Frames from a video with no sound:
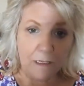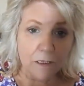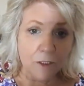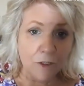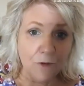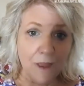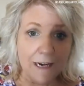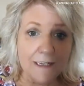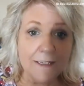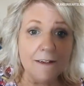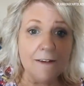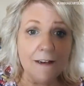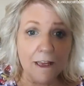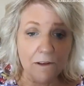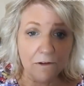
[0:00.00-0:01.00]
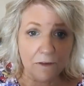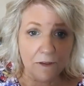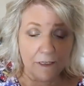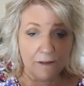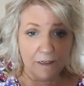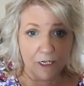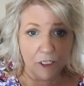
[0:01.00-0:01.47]
So that is another
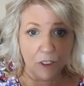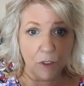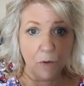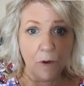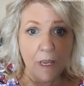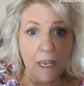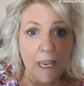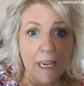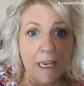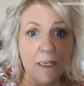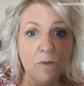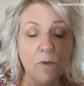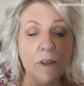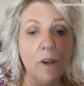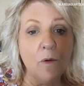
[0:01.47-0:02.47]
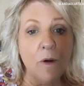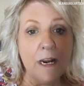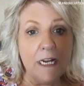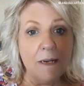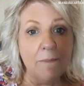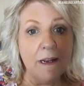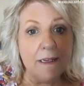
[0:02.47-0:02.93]
thing that I do when they're
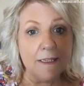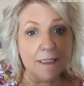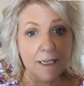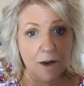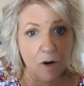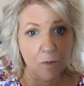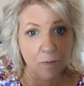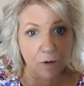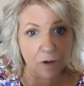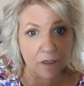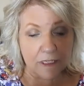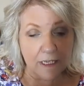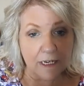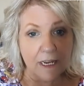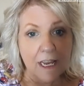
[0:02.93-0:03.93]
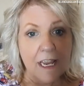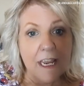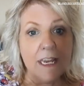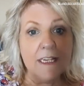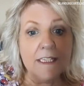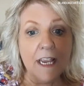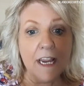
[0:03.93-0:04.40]
writing about a single person,
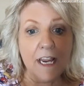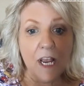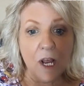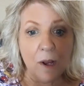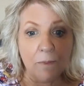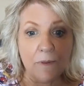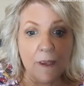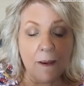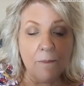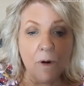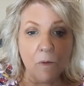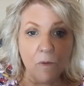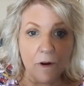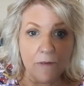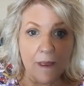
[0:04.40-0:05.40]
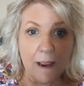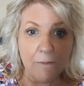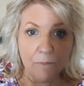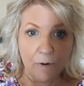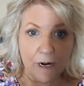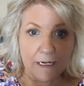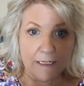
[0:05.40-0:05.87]
is I help them with
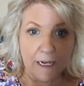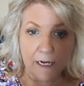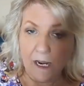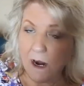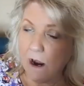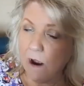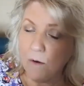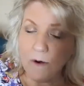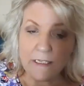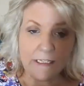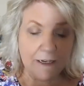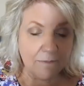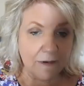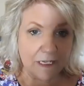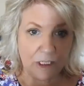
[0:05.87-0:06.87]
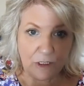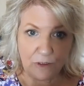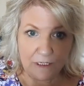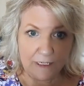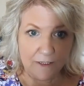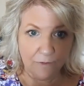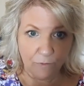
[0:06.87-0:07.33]
that breakdown. I always give my
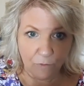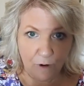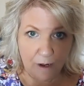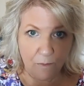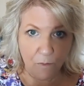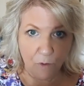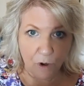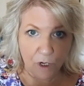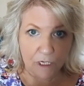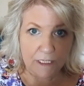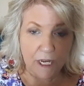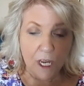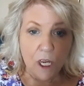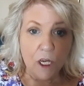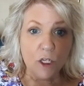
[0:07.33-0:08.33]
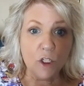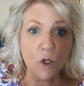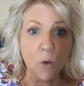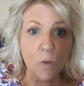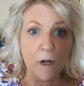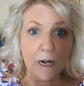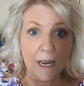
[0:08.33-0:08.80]
students frameworks. So
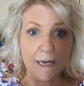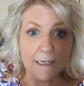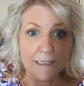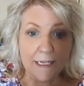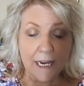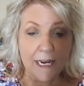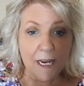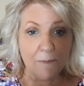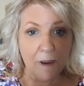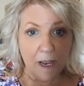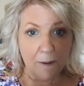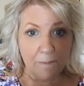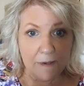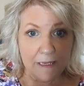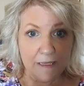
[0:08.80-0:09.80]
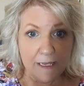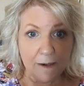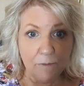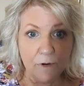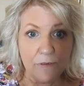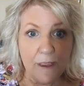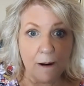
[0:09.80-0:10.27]
when I say I'm helping
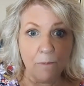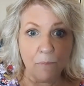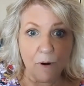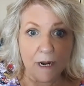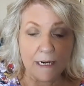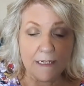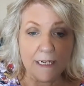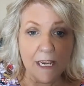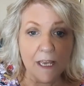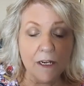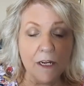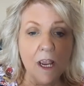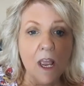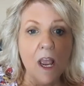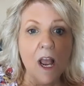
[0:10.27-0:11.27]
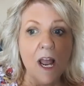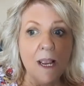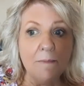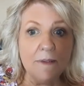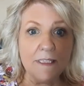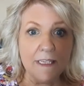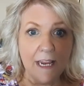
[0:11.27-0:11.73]
them with that breakdown,
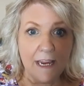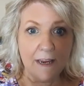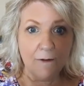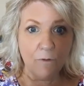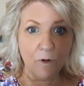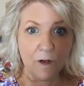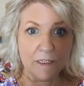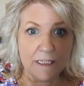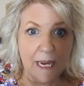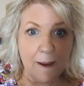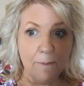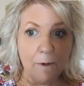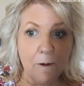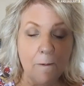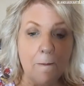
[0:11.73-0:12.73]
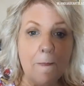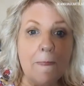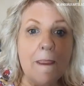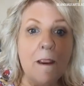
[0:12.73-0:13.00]
I'm saying, for example,